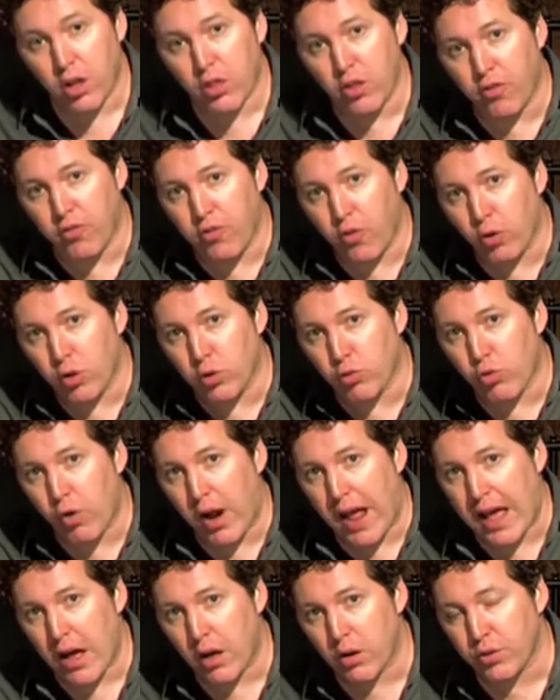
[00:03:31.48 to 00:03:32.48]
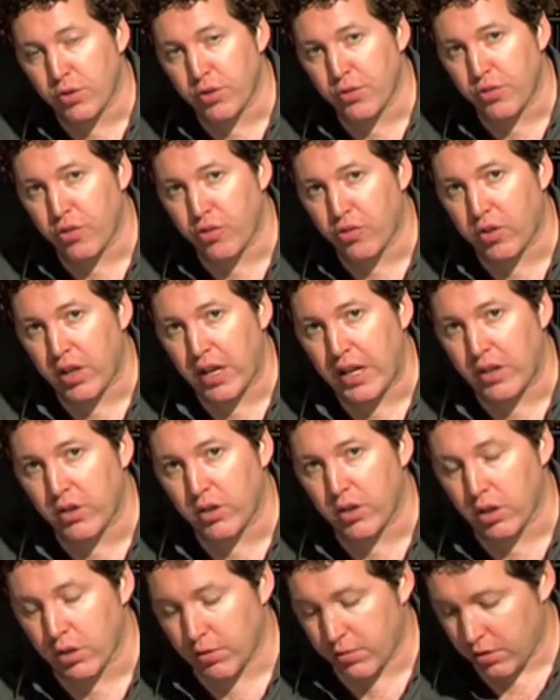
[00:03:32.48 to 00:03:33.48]
the full round of the
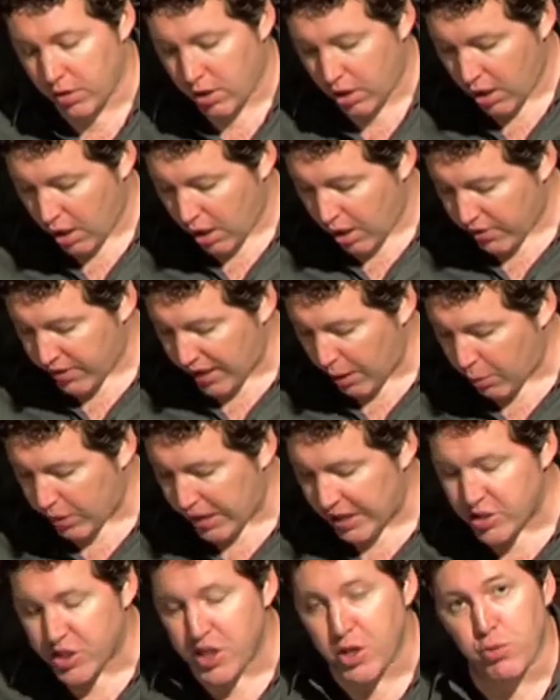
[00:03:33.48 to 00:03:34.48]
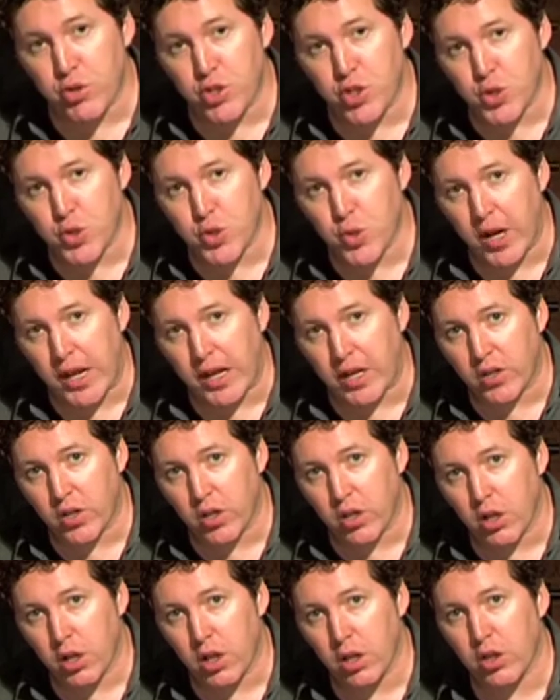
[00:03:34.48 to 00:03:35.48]
seat, that will actually
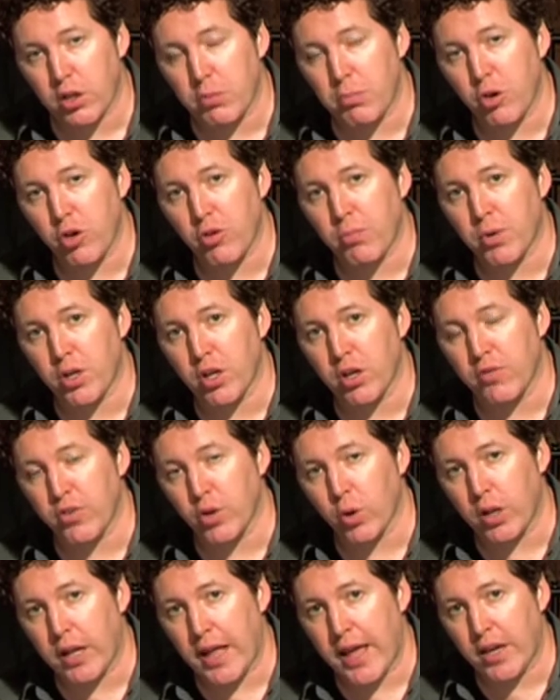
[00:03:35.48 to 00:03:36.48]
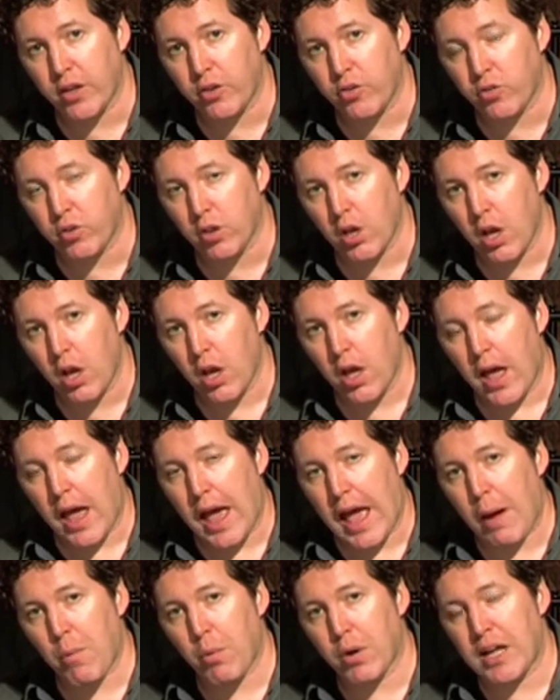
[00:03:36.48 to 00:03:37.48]
restrict the movement of your legs
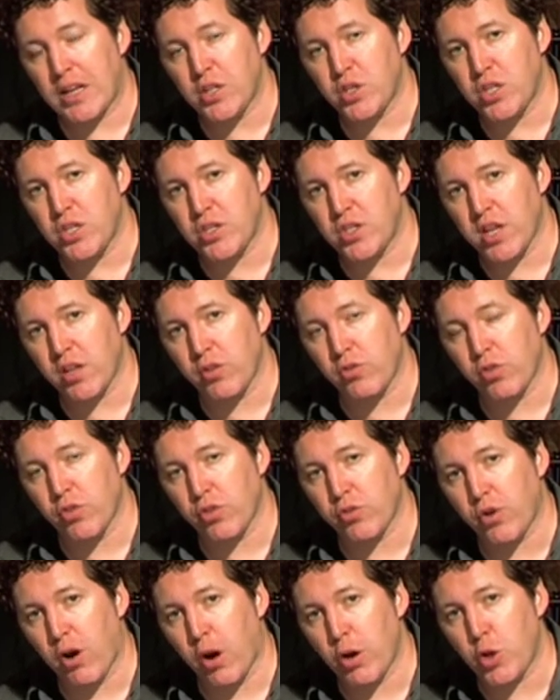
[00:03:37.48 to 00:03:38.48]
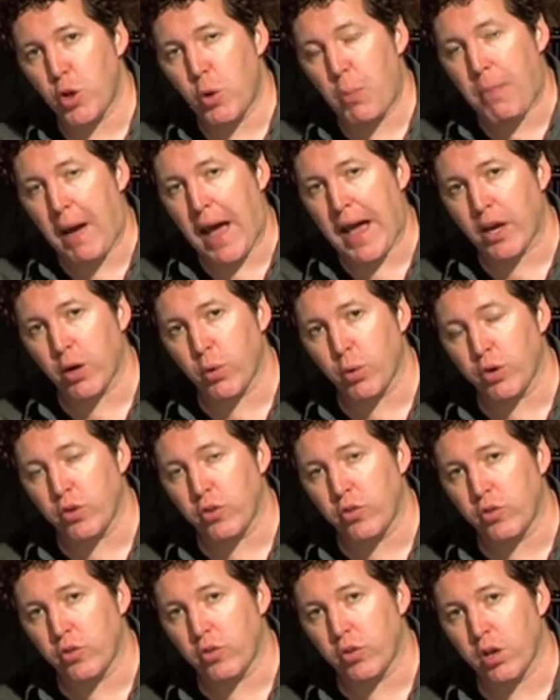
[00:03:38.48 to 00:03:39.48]
and will actually tend to throw you
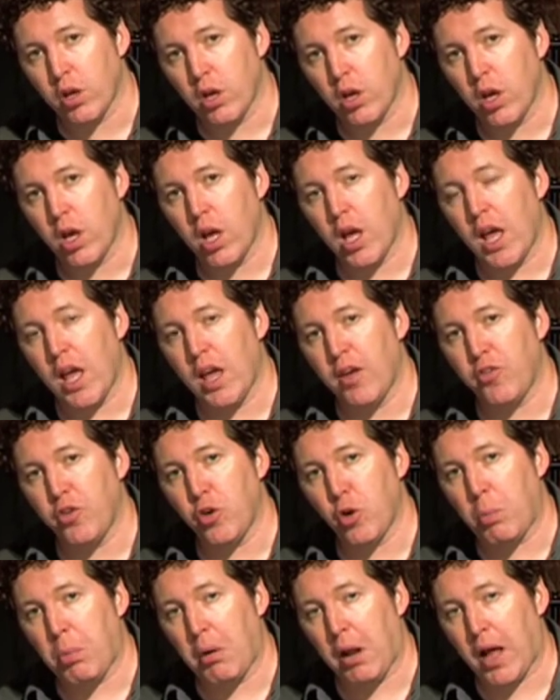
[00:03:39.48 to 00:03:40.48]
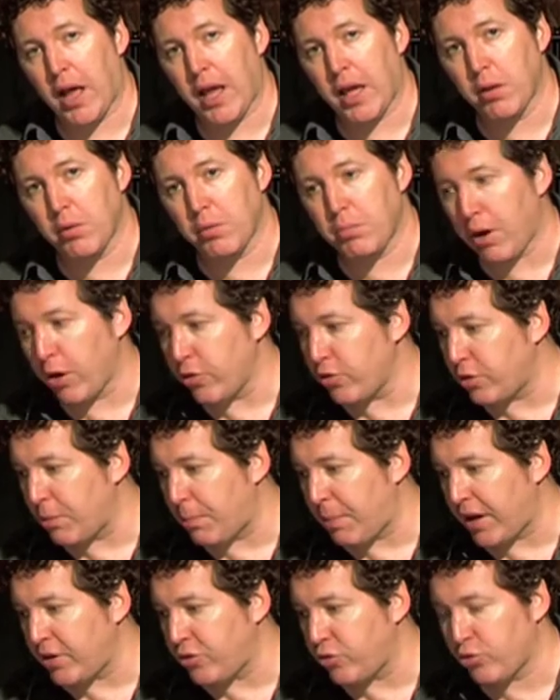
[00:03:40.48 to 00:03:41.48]
backwards if you're playing both the
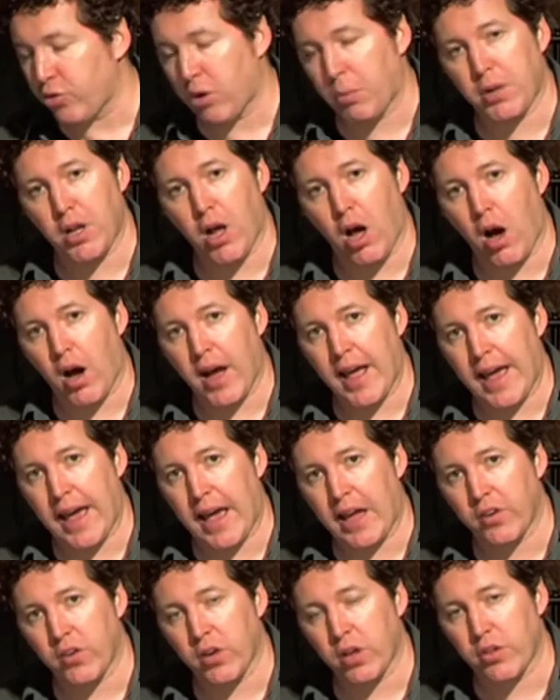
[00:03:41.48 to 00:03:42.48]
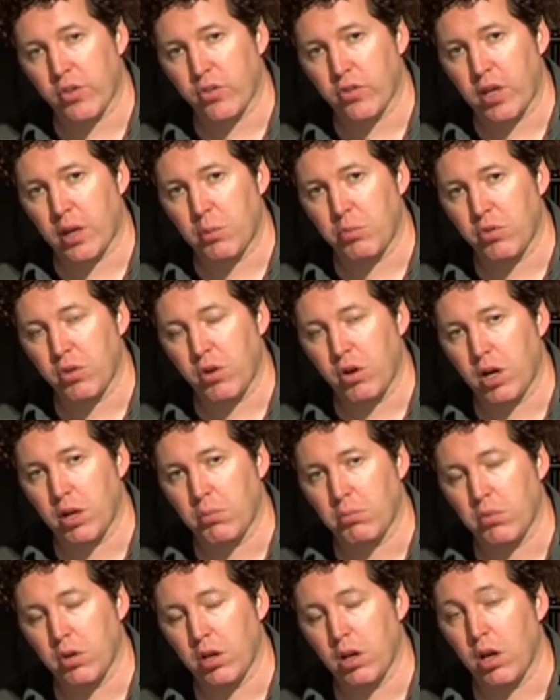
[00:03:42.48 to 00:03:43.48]
bass drum and hi-hat at the same
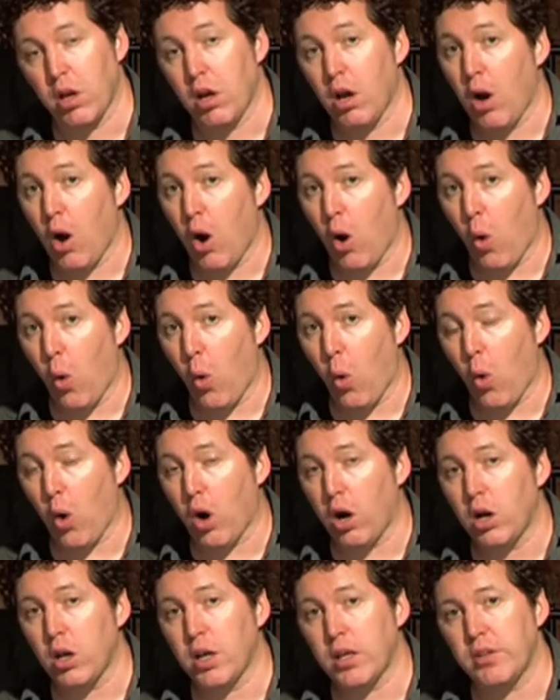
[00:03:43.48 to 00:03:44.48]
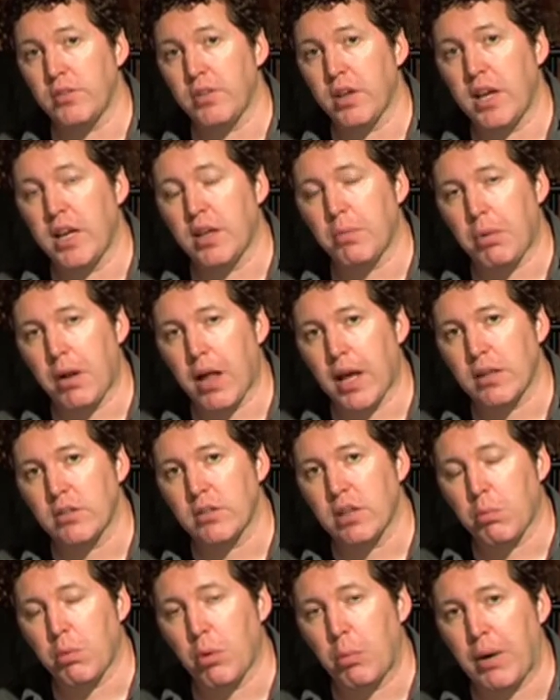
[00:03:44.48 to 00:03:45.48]
time, or indeed playing
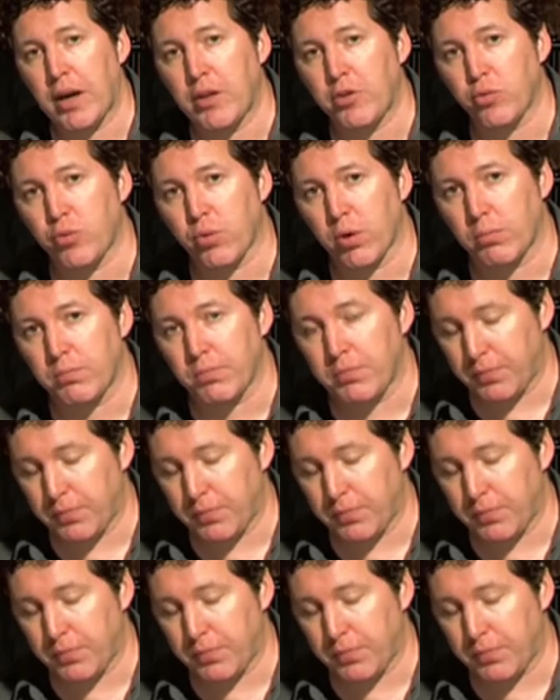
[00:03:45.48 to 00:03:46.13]
double bass drum.